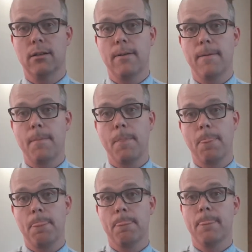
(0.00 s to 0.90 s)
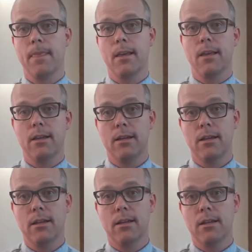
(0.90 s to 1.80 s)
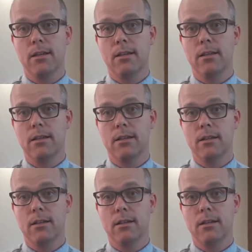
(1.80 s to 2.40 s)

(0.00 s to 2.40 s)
(no one is talking)